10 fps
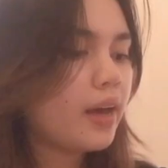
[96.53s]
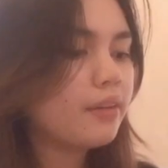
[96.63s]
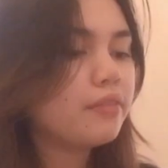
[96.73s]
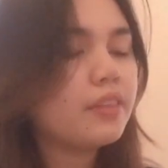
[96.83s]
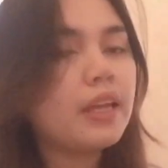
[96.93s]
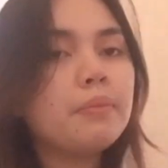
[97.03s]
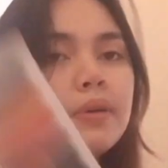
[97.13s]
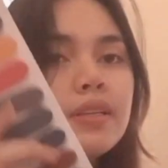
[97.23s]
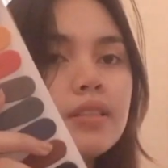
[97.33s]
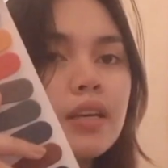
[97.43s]
We have
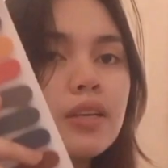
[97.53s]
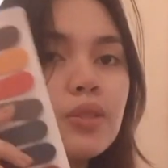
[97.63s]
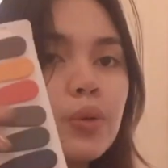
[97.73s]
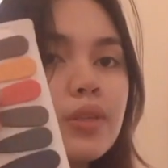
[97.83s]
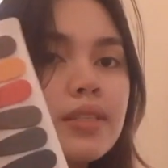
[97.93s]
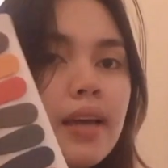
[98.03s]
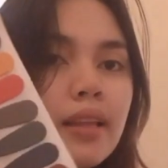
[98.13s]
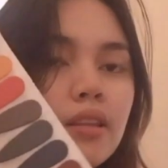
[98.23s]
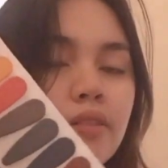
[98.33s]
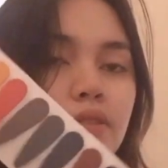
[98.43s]
10 pieces or
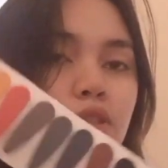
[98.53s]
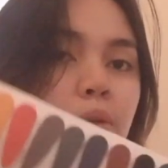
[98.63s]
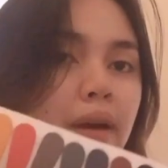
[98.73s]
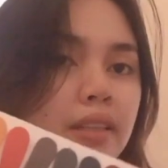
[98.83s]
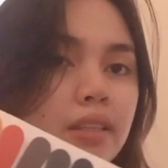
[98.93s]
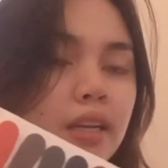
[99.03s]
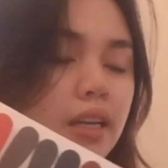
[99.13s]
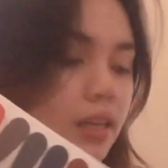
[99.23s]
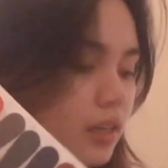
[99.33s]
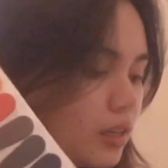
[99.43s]
set of
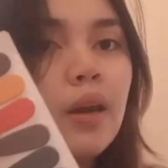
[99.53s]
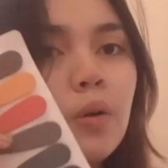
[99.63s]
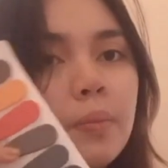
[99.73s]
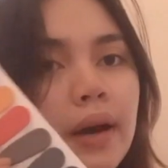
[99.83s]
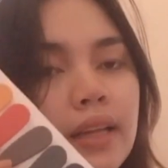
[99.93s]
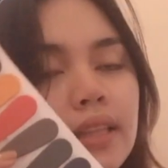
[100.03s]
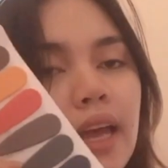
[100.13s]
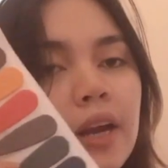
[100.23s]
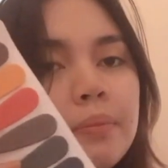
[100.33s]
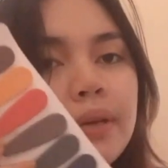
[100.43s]
geometric hollow
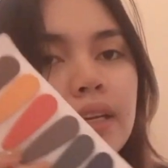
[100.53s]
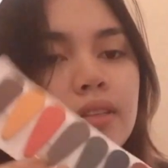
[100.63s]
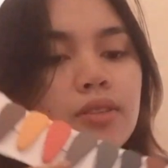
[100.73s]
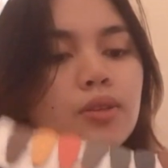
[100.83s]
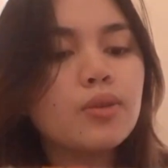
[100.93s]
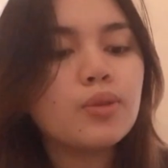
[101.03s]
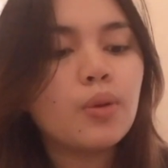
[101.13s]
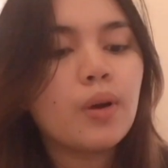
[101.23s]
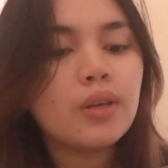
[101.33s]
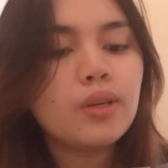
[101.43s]
matte hairpins.
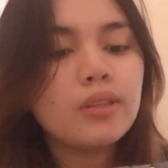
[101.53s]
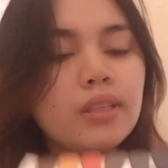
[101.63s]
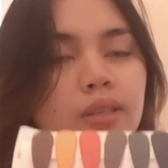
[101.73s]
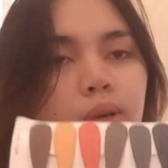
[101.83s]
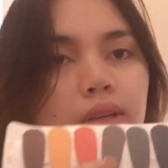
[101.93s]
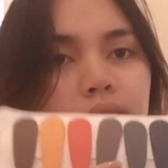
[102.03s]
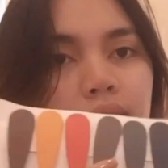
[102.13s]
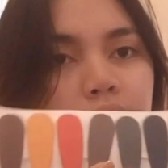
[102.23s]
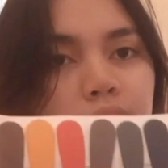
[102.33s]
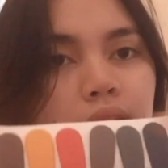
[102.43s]
So, ang cute nito
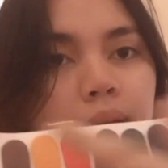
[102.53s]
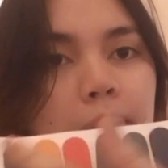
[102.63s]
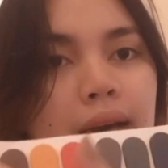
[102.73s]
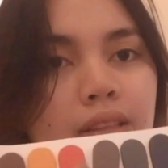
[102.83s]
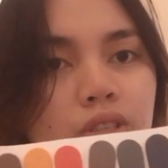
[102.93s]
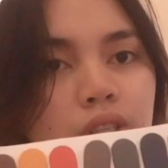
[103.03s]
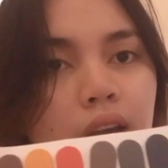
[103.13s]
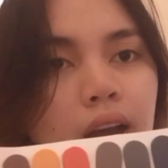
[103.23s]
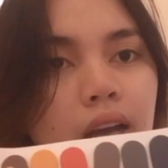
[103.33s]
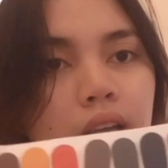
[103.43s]
kasi yun nga, matte
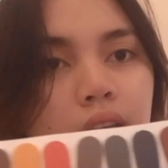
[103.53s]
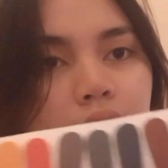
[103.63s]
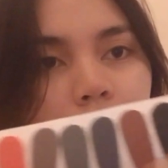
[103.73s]
siya.